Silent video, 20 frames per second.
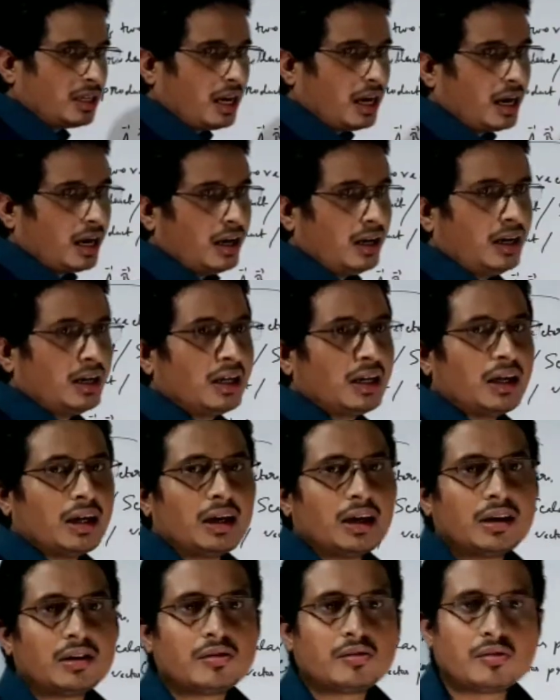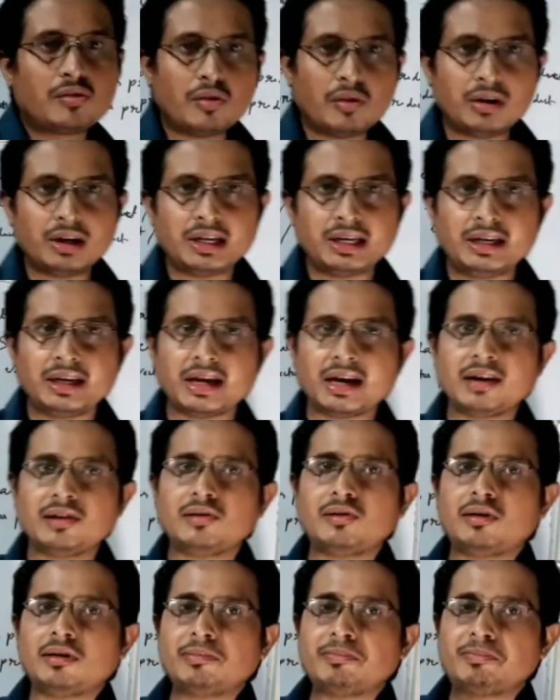are collinear
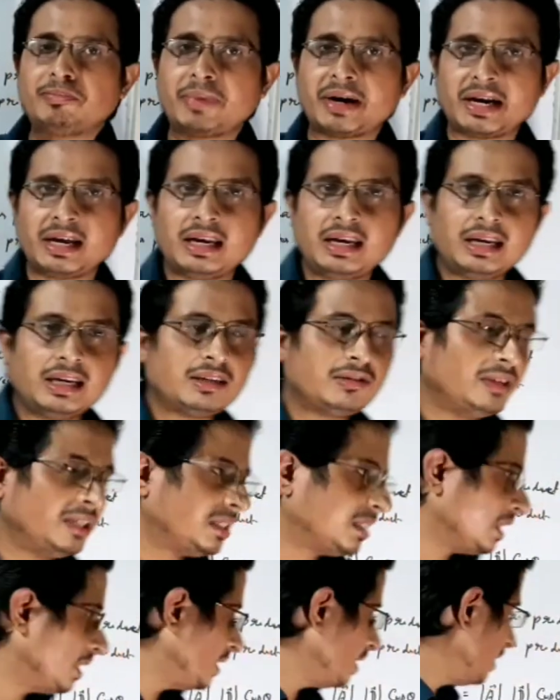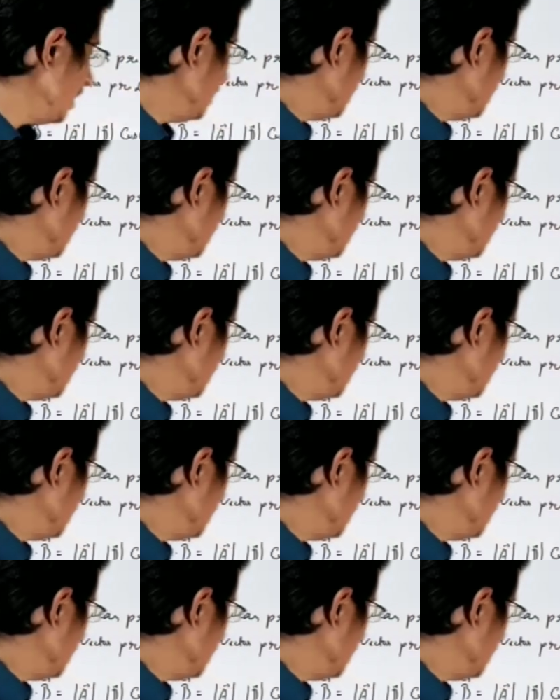or parallel to each other,